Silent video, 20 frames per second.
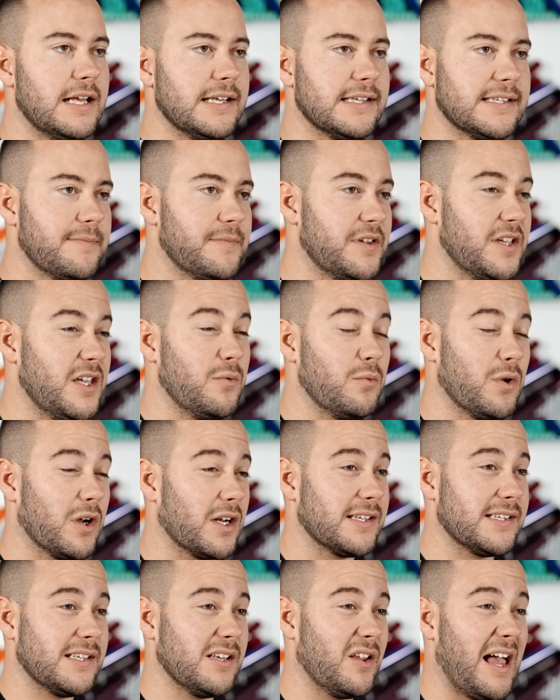something you
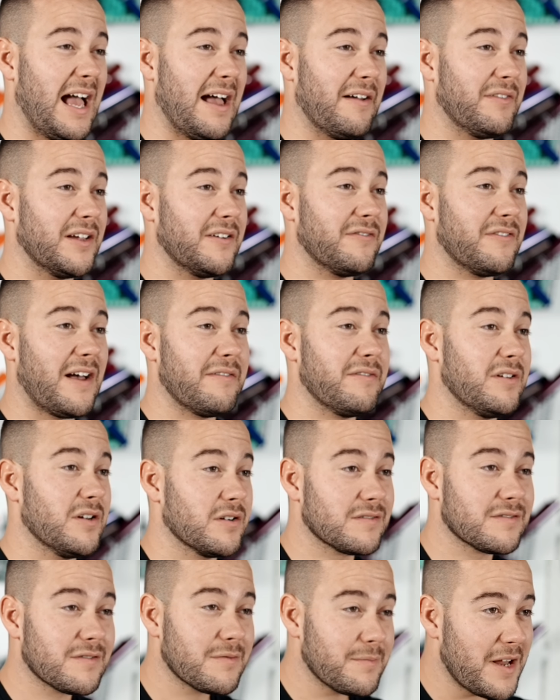wanna still have like five
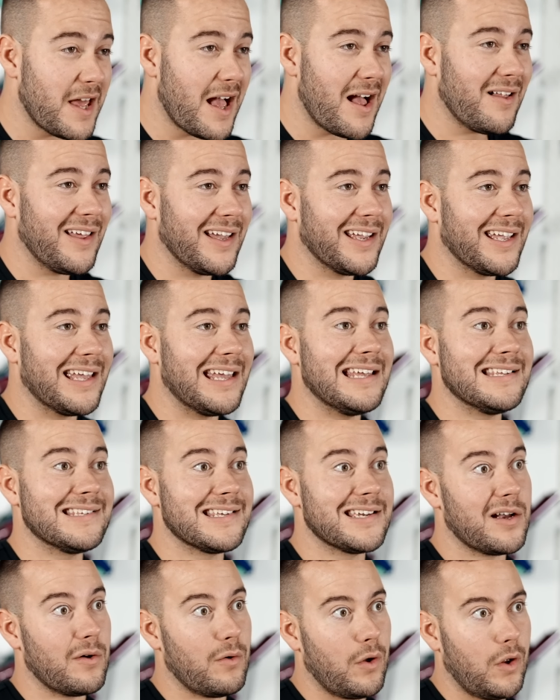years from now, like is
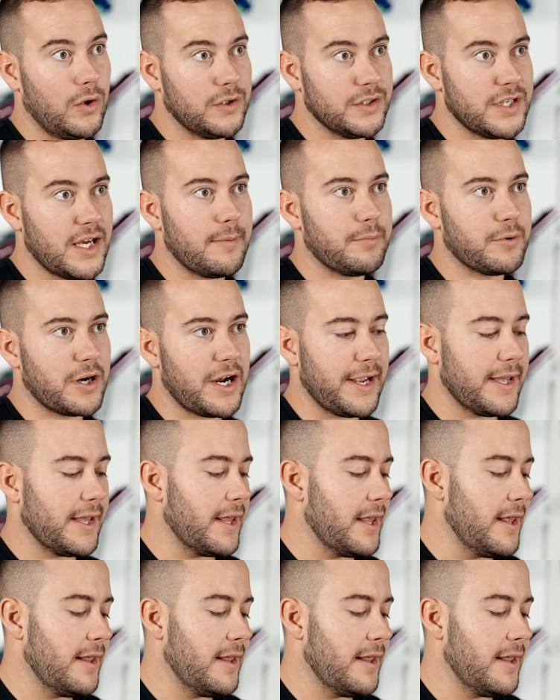it go hold up, right?